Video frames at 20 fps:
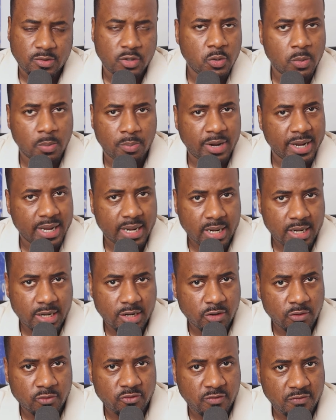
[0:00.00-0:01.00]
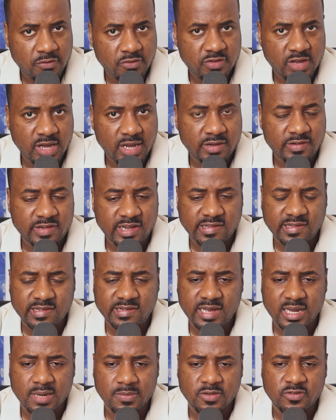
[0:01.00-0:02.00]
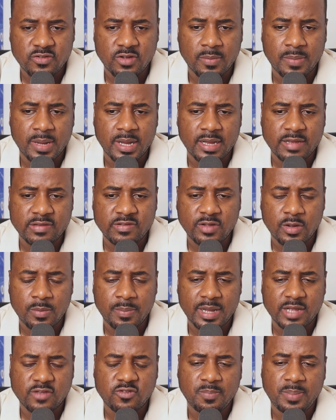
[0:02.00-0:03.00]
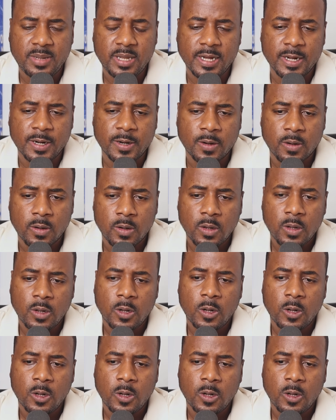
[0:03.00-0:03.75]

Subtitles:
you weren't breaking any news if you said Jason Tatum is their best player.